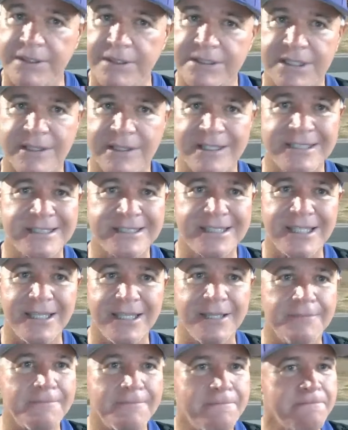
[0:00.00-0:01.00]
Listen, this
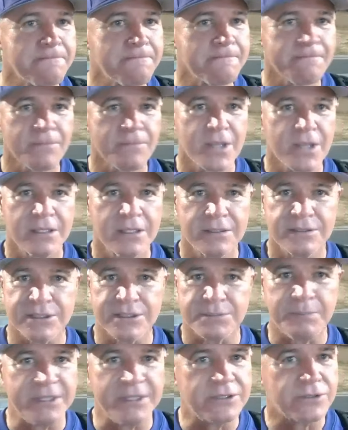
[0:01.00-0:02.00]
team
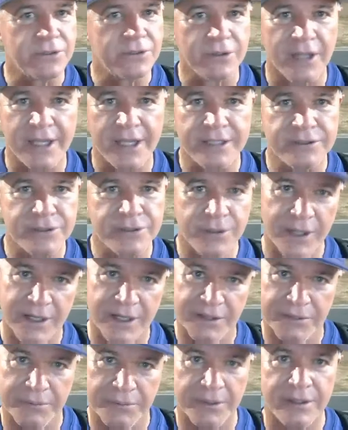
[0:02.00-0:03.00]
just beat Tulane 2 out
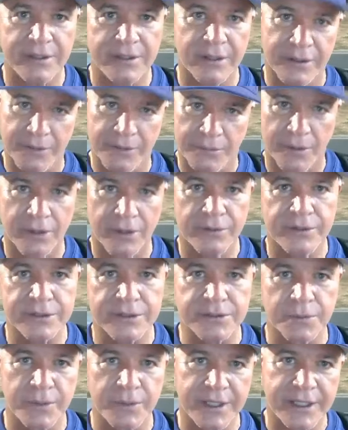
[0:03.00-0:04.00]
of 3 on the road
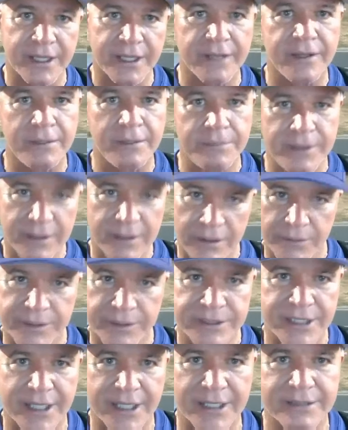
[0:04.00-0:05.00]
this weekend. They beat
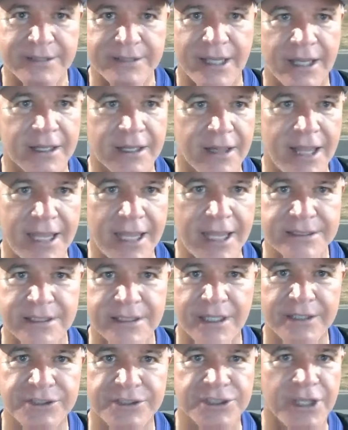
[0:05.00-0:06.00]
Louisiana Tech last
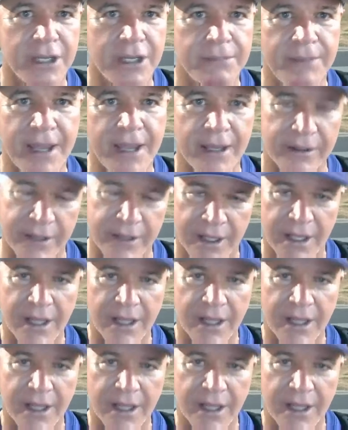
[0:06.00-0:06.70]
night, shut them out.